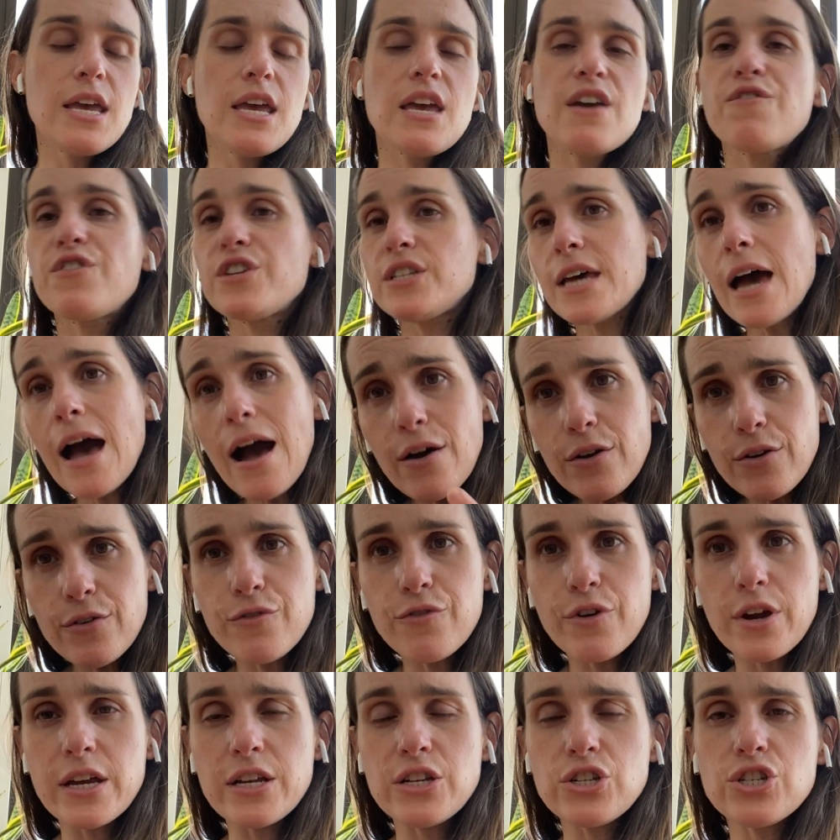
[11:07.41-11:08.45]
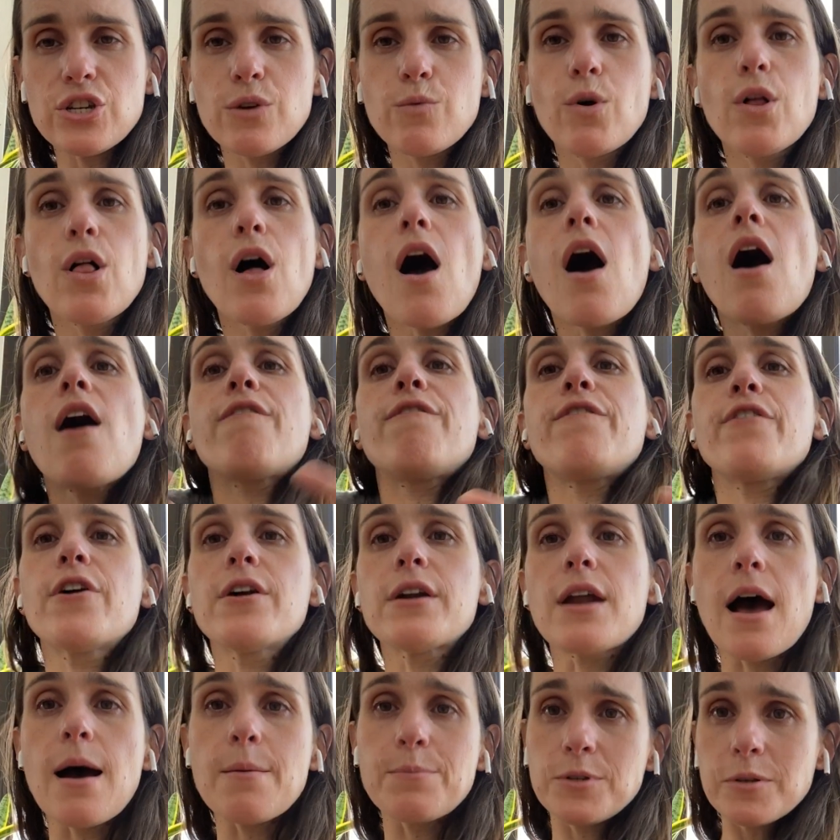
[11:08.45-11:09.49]
If it's out of range, it will offer
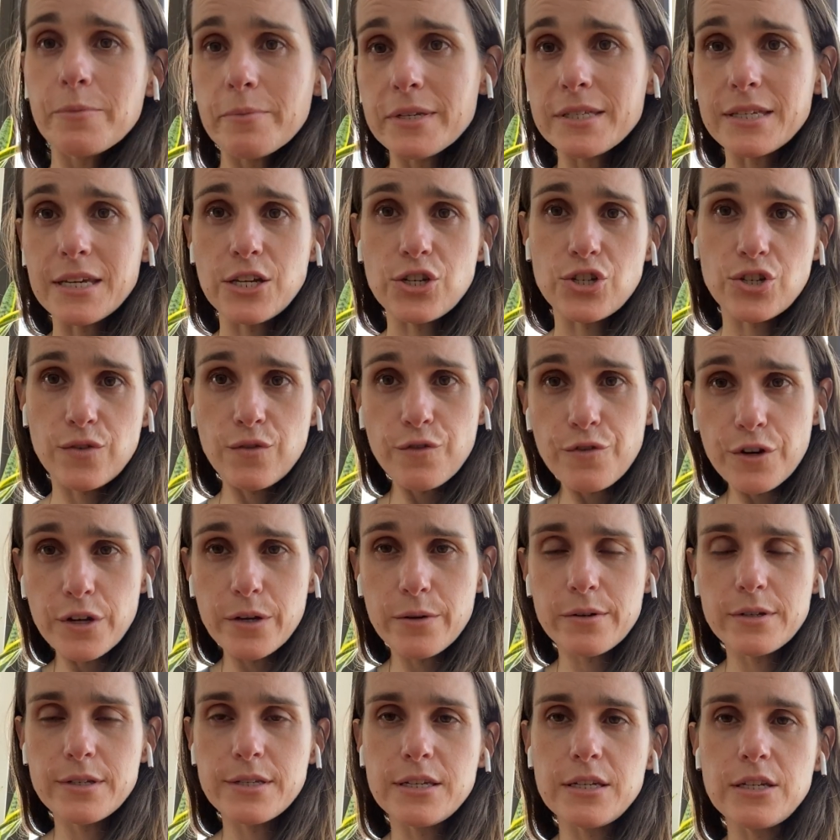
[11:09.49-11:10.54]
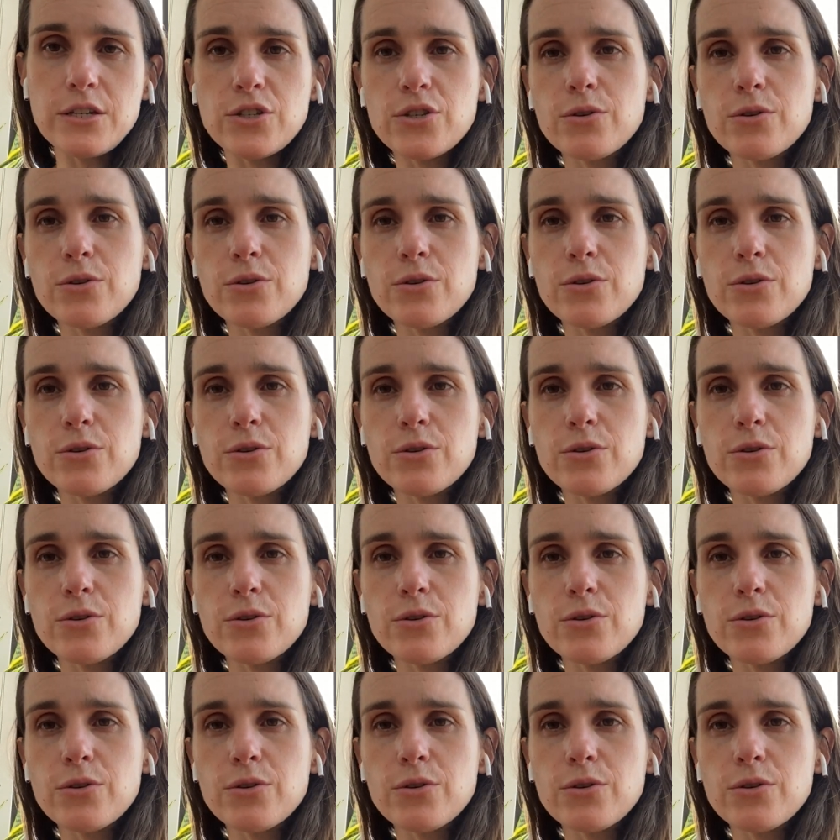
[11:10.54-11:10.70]
an optimization frequency.